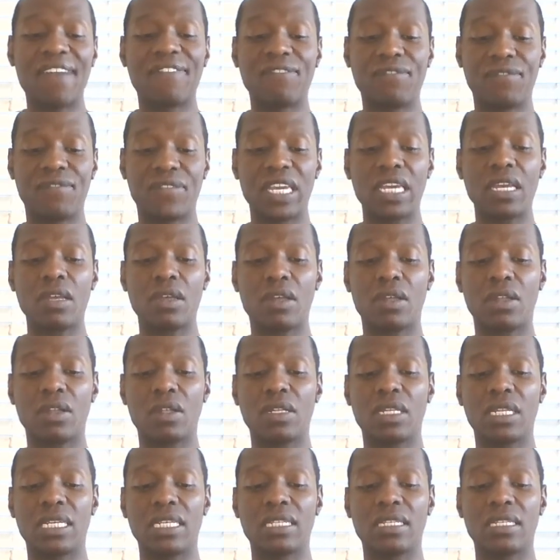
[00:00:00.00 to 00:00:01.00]

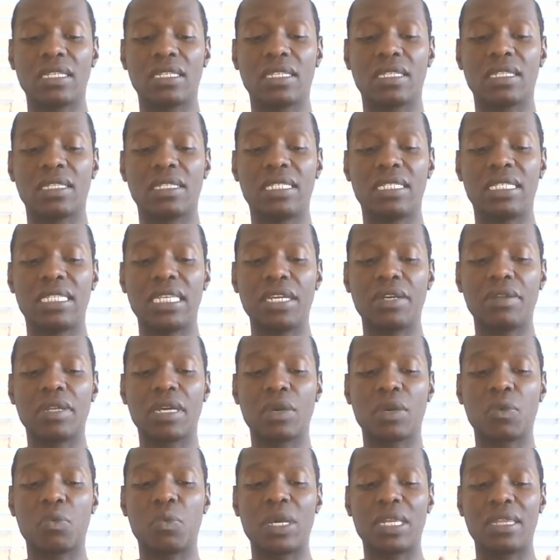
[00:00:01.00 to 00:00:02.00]
feel,
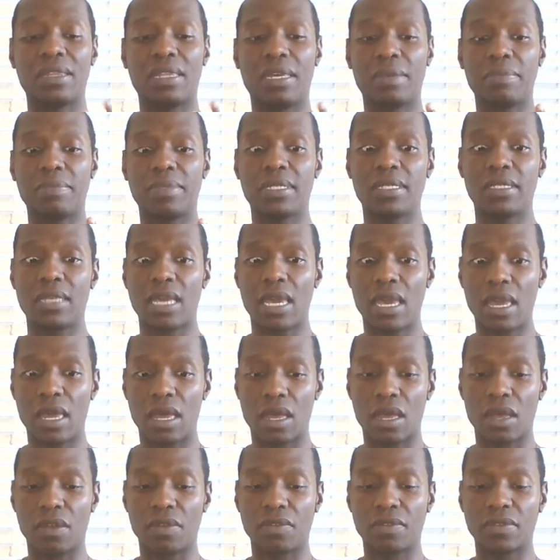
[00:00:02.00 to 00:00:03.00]
dealing with
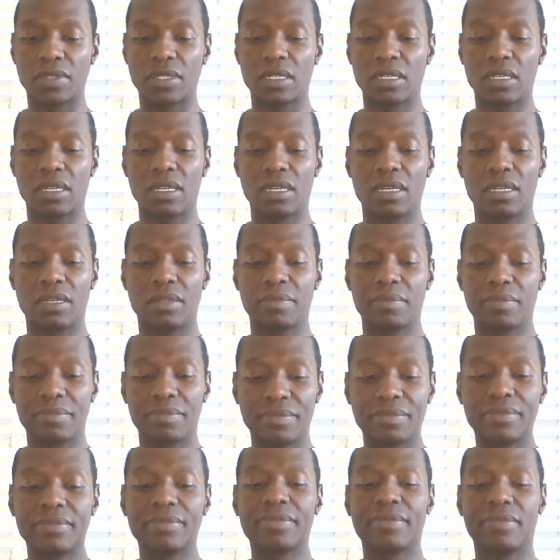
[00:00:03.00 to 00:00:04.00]
themselves.
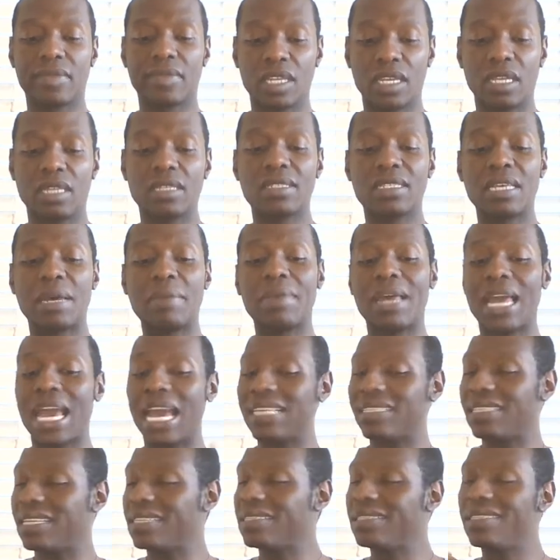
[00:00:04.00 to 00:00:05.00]
some,
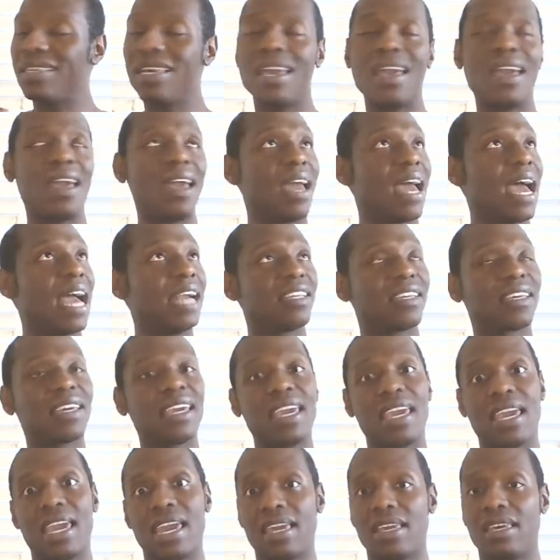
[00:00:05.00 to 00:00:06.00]
as I said, I
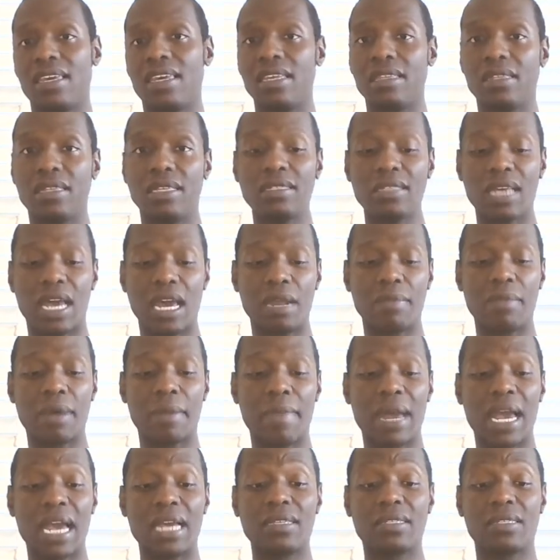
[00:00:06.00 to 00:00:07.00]
can't get this out of my
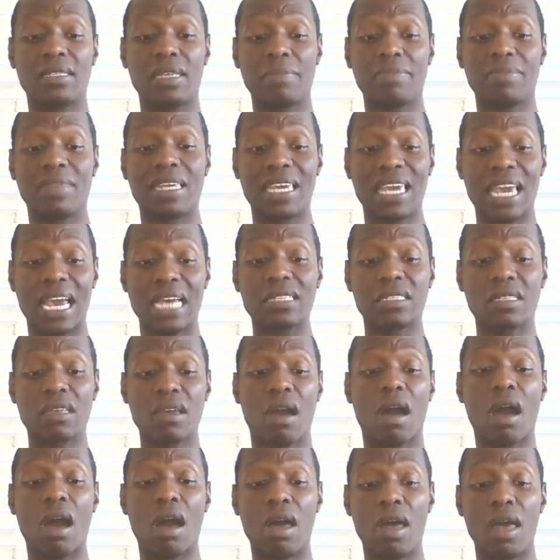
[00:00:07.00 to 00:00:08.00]
mind. Something has
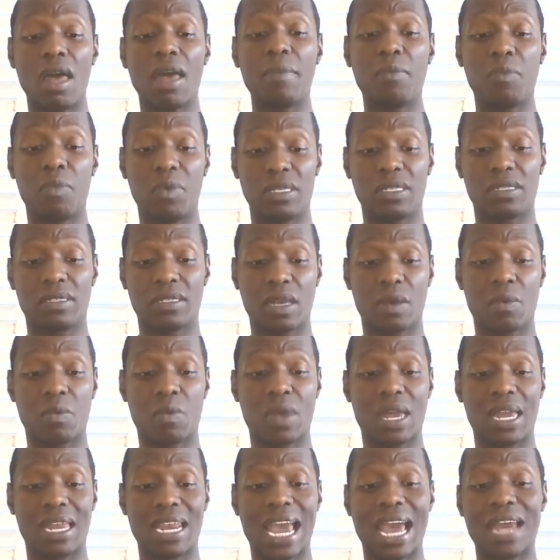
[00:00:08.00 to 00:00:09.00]
caught up with
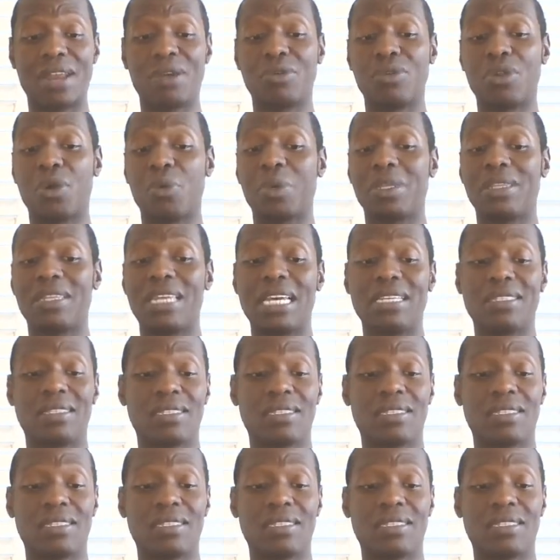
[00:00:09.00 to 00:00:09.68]
someone. I don't know what that